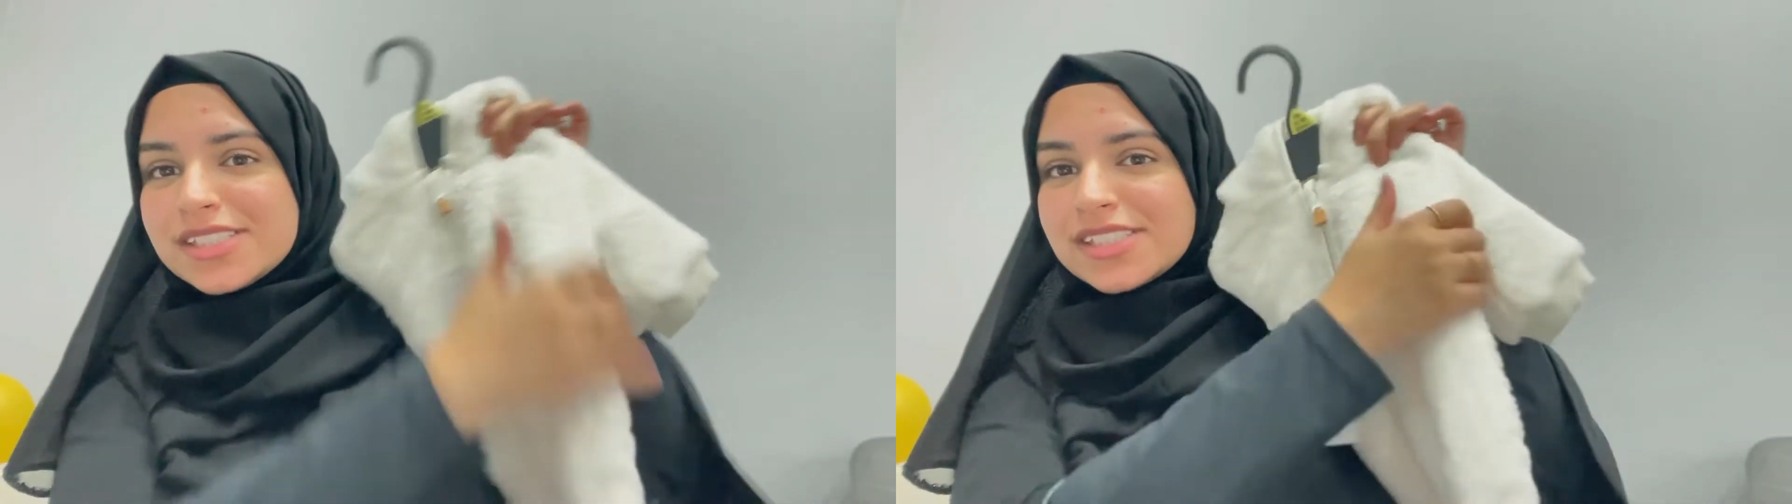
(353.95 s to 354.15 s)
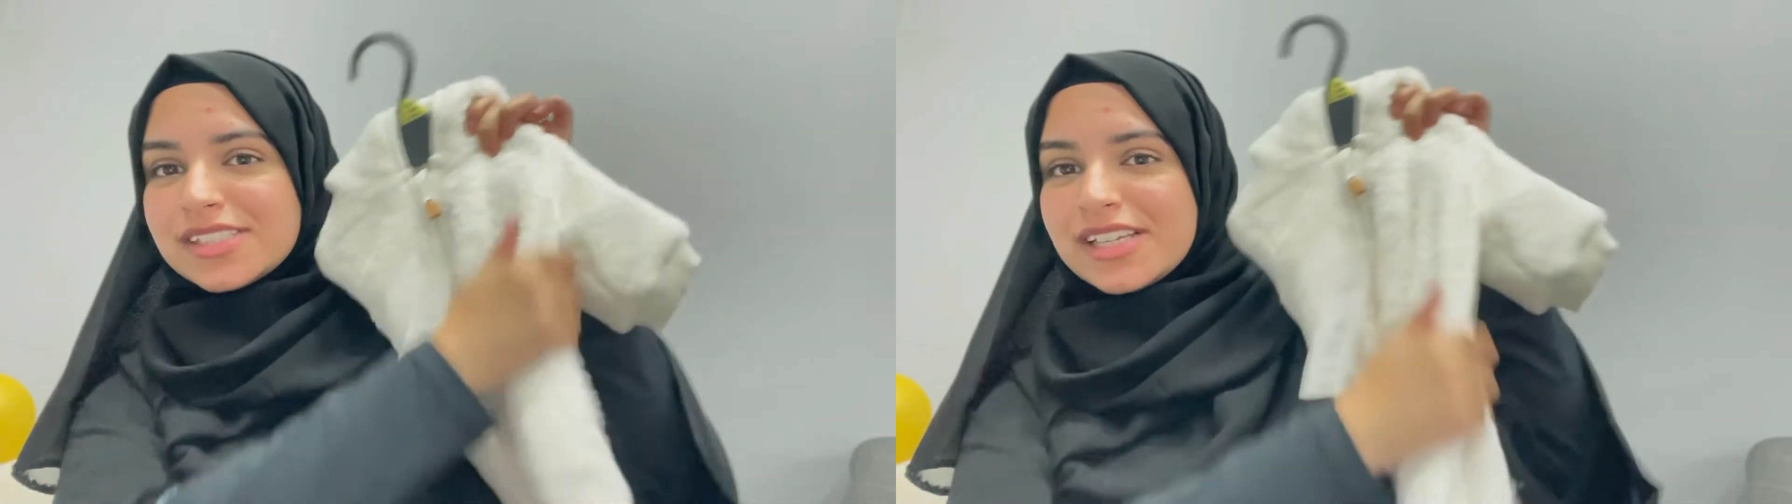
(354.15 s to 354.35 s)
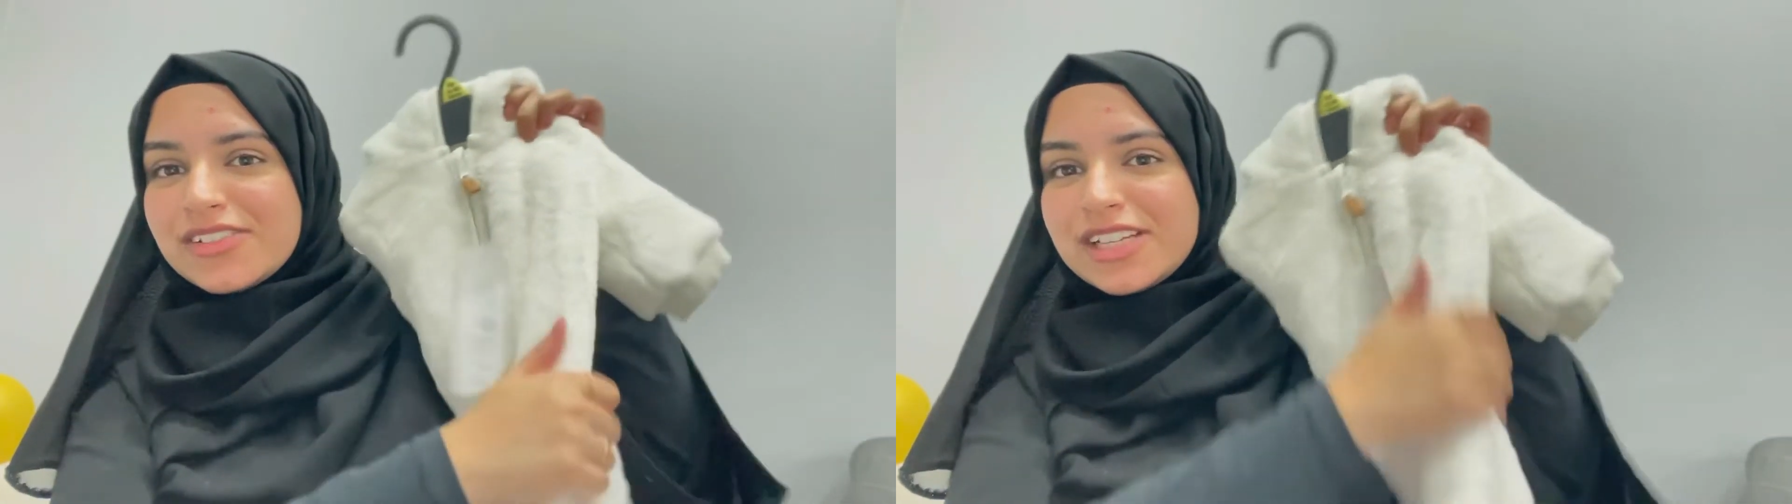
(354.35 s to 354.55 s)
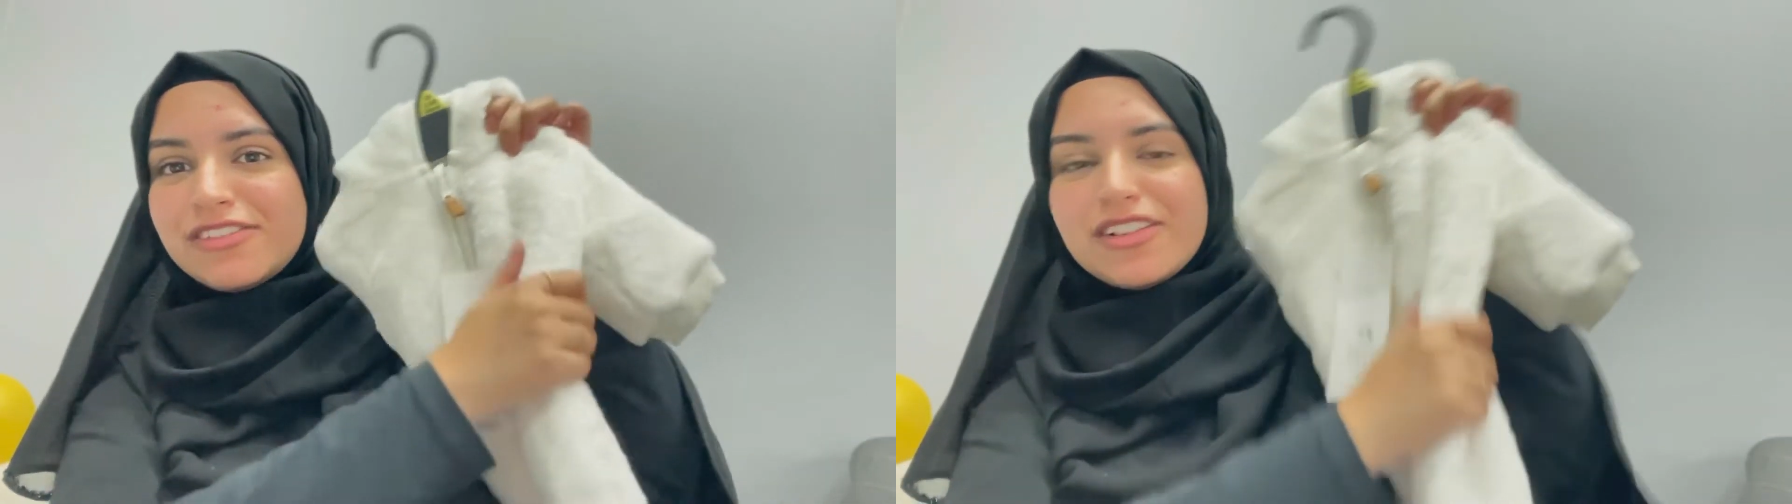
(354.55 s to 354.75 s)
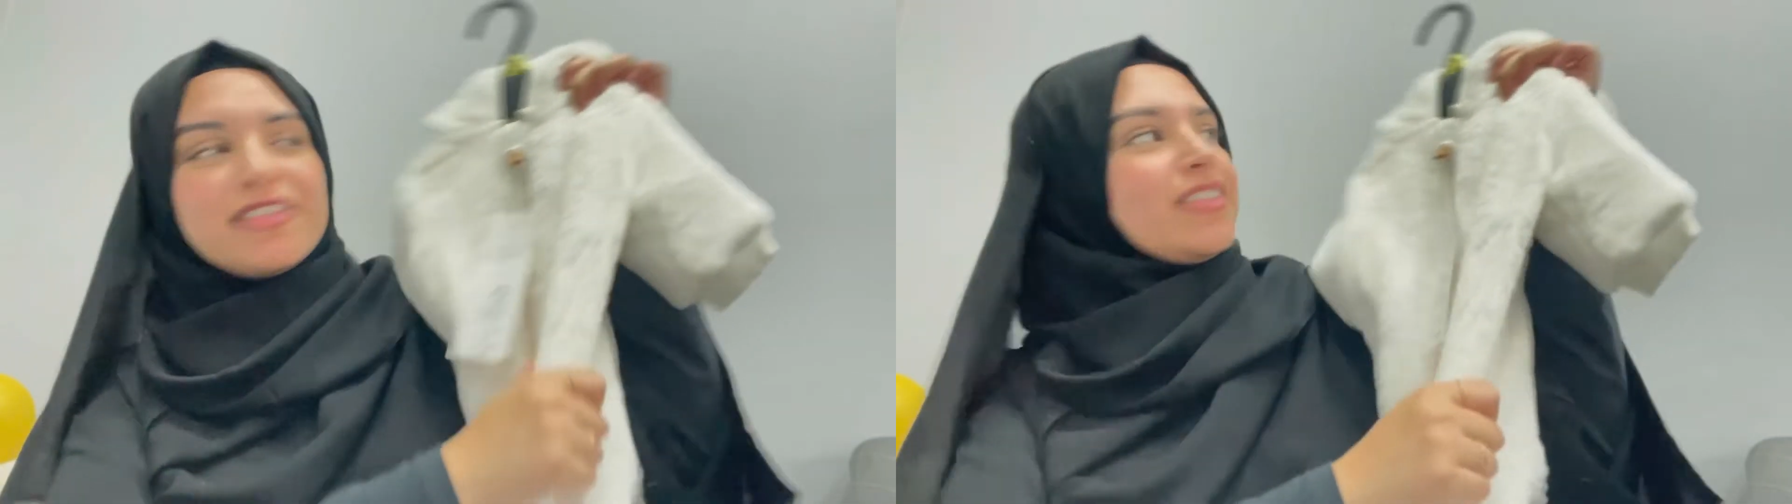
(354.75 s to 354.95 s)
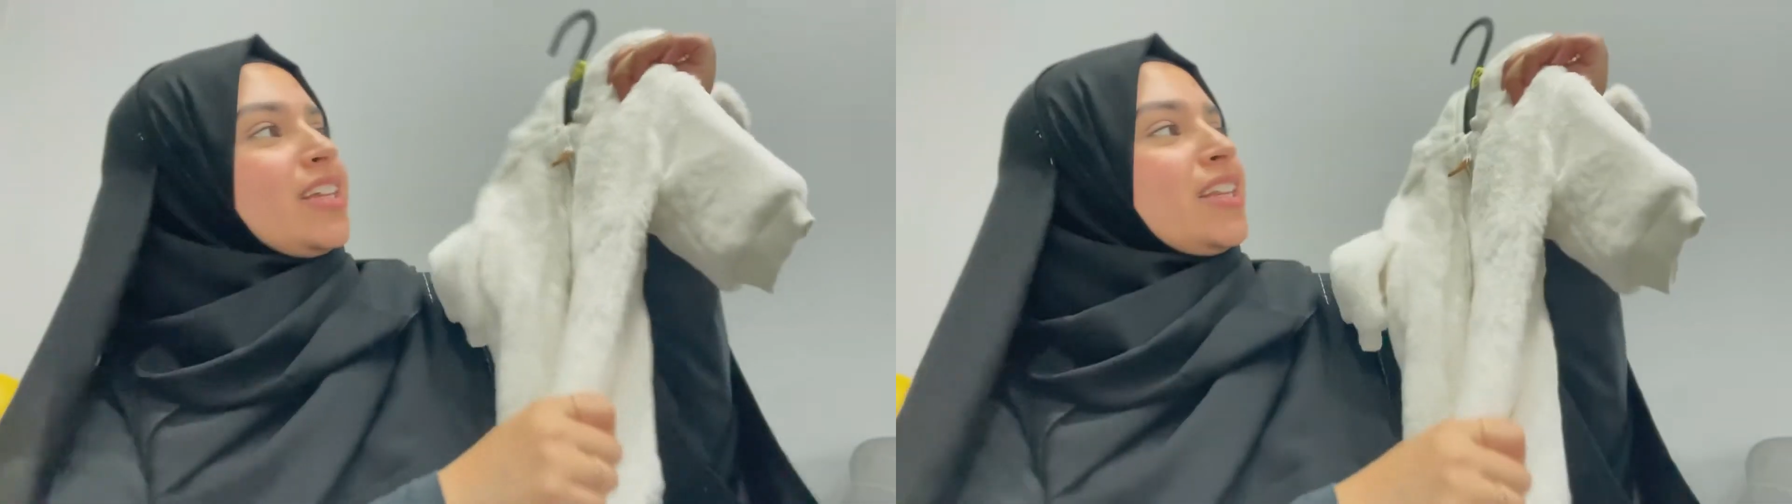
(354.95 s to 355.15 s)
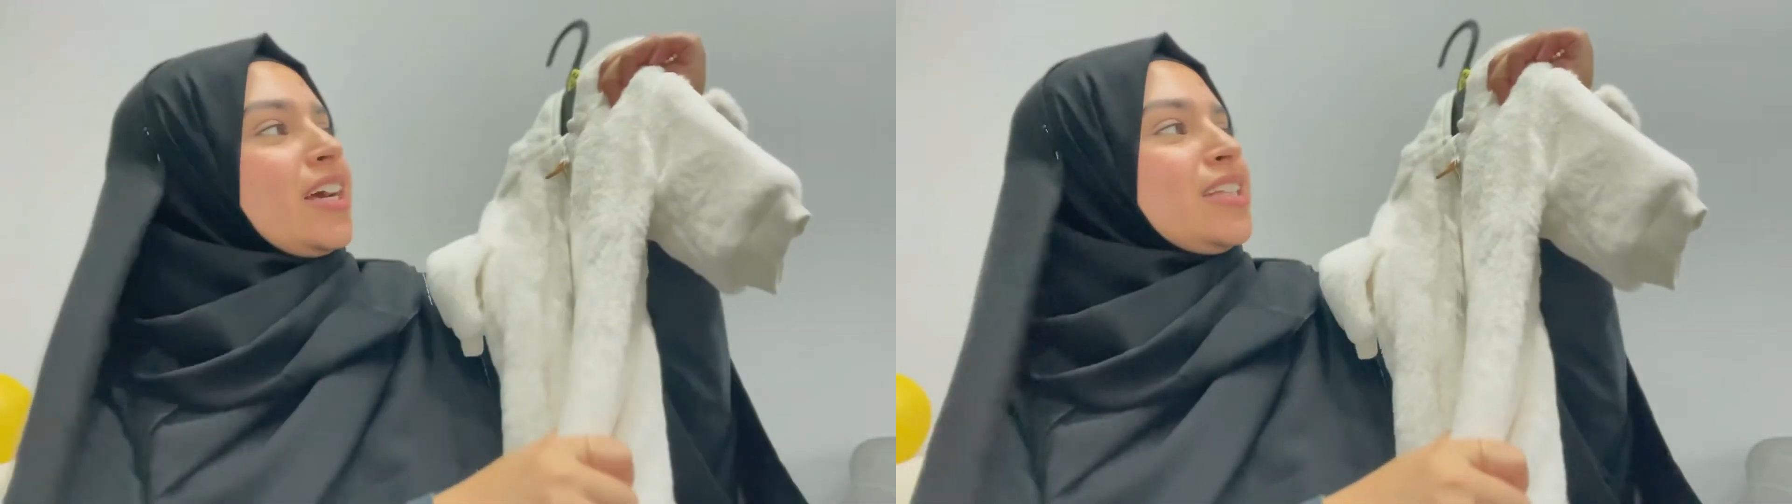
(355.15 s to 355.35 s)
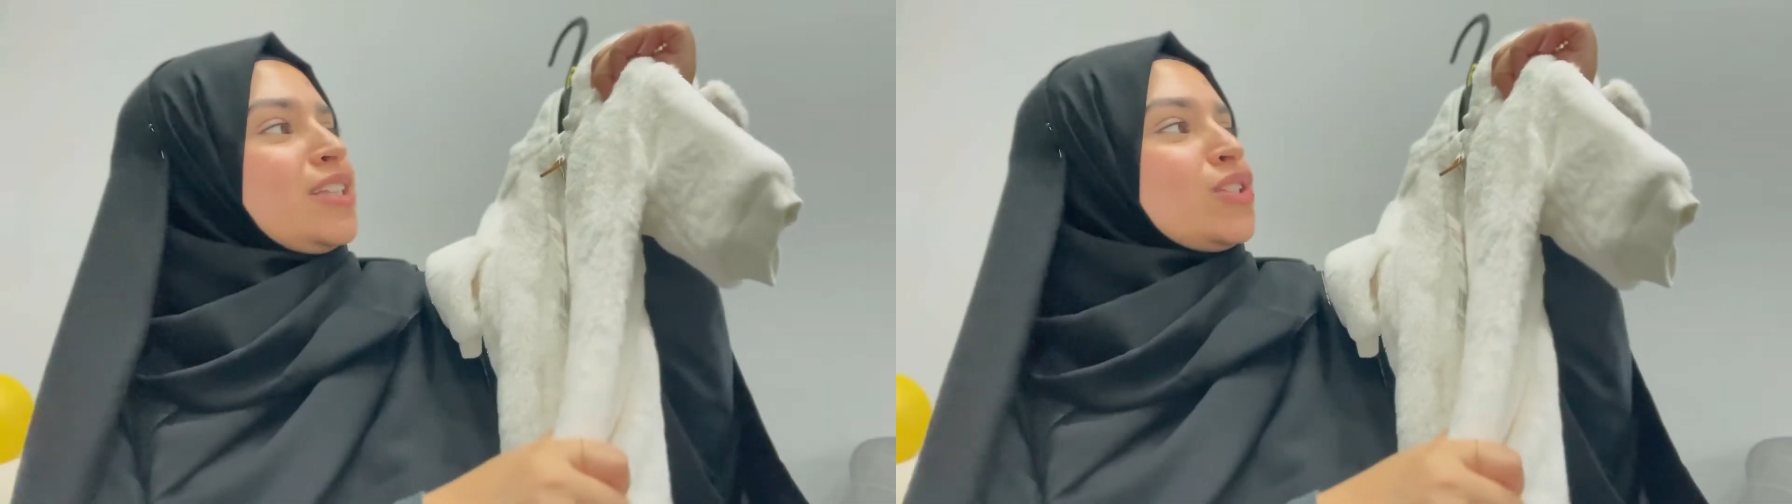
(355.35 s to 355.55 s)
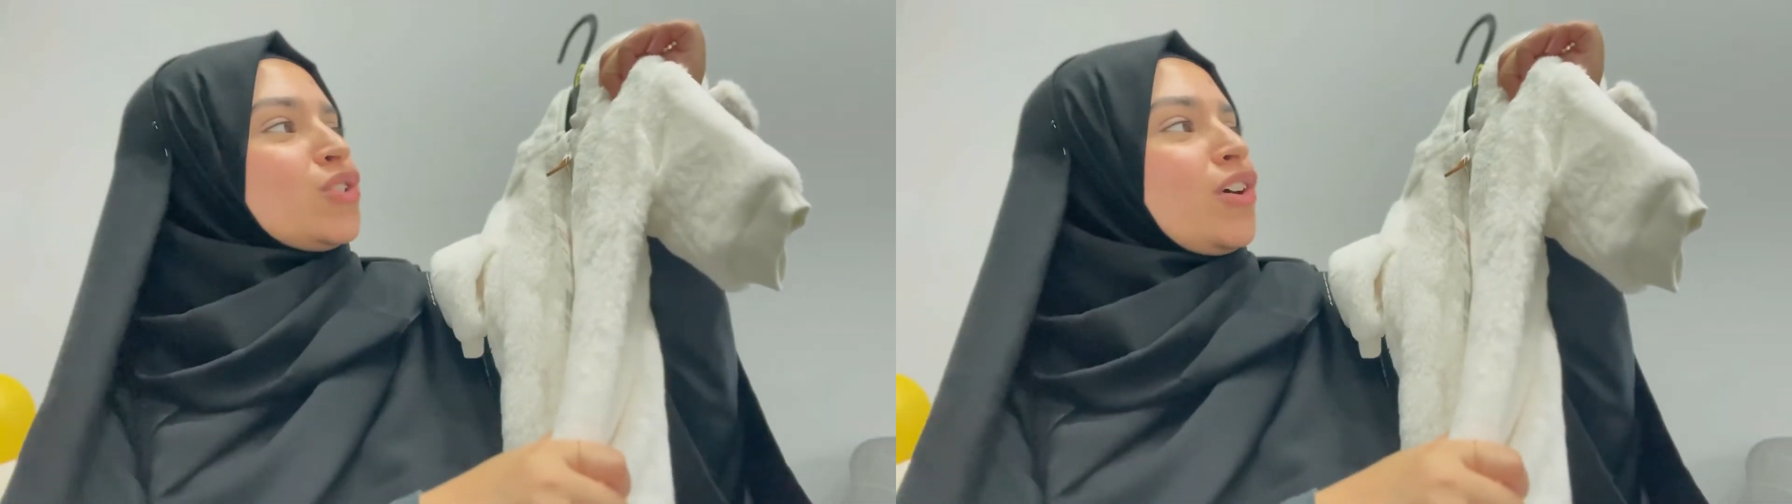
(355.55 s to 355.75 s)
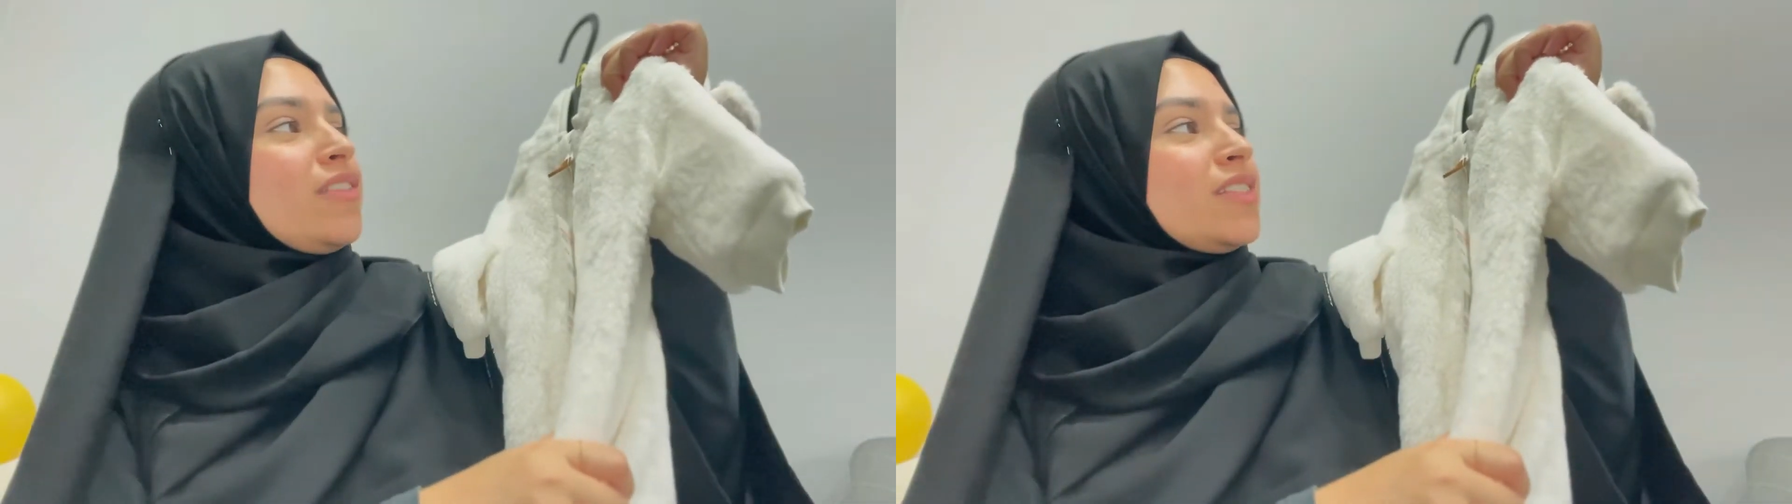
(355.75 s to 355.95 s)
It's like really fluffy and nice and
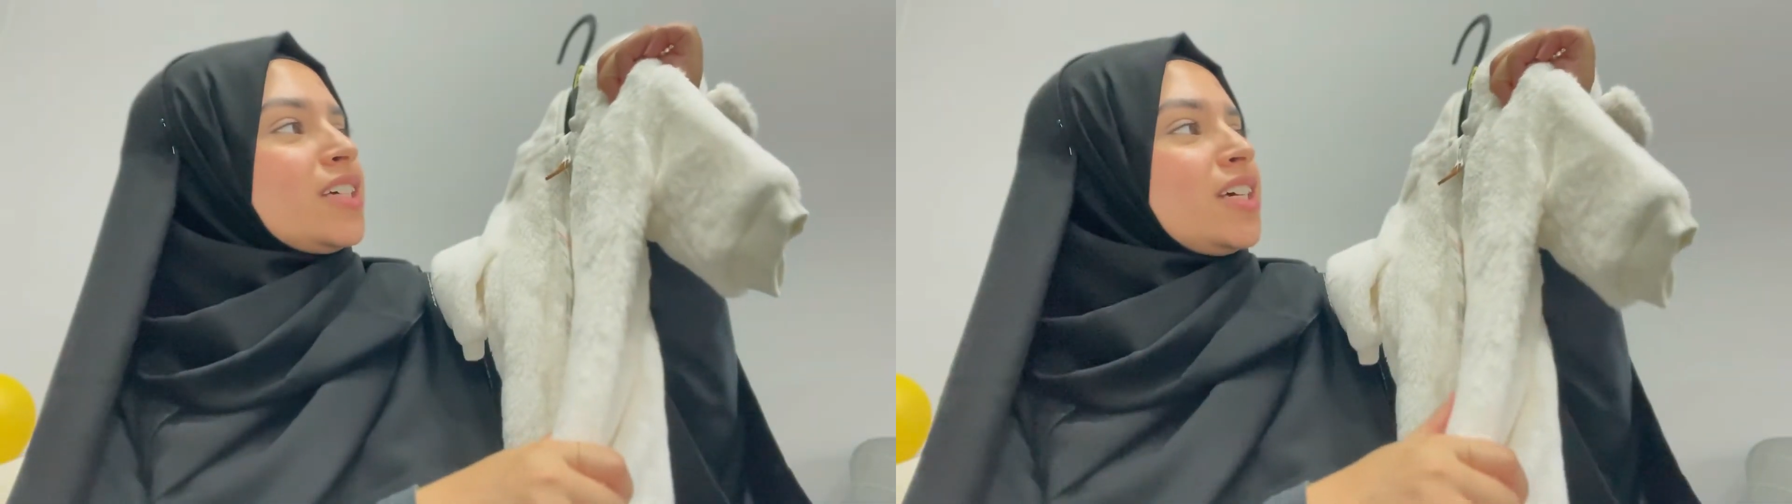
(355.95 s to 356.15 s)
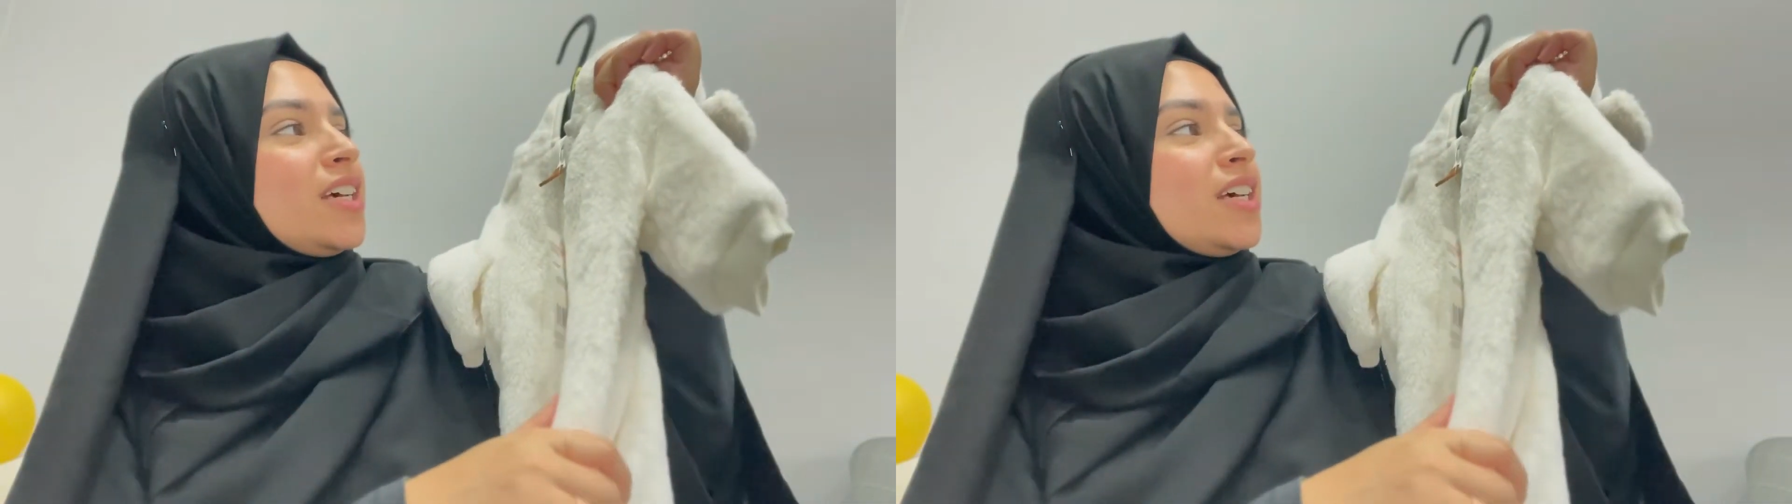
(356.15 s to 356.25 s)
soft